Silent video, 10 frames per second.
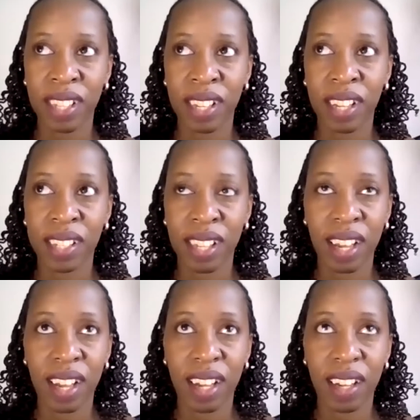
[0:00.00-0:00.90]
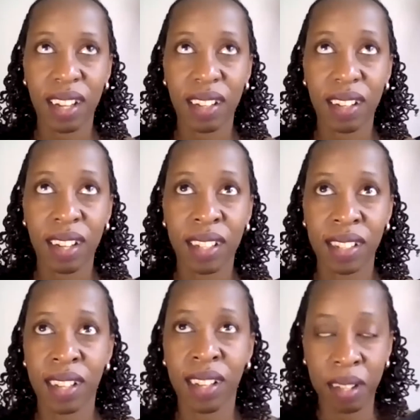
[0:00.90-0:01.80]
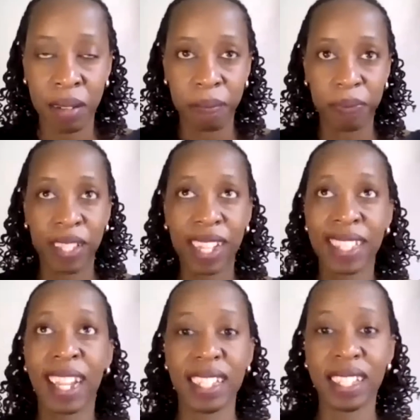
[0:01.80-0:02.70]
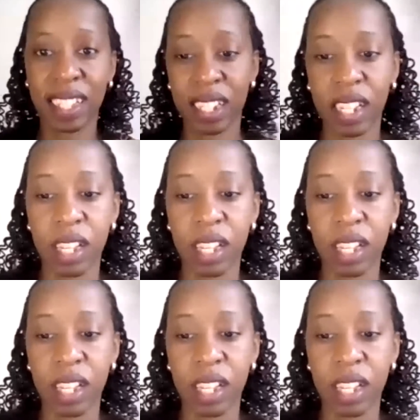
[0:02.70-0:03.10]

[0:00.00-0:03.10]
a catalyst